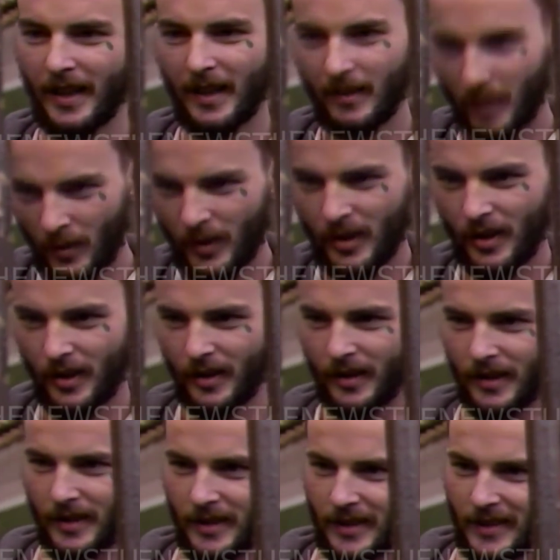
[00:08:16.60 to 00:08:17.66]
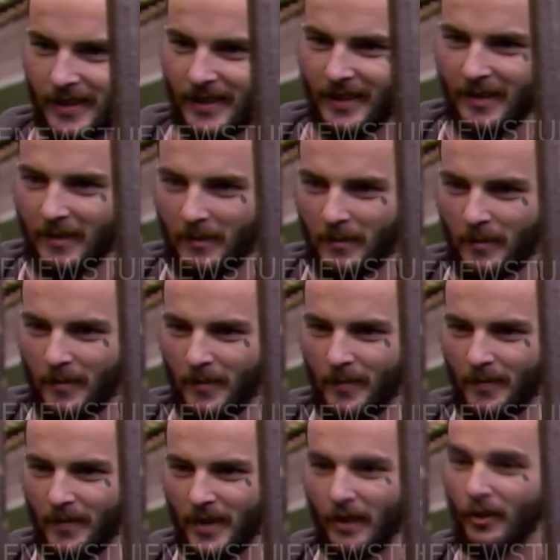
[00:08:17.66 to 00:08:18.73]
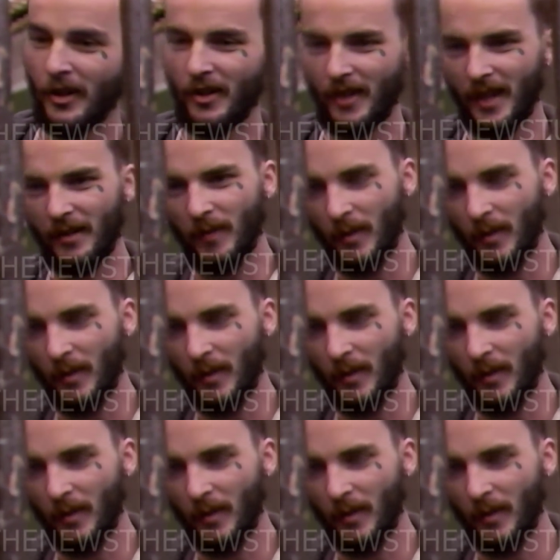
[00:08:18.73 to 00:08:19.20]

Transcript: what would you do? You're on your own,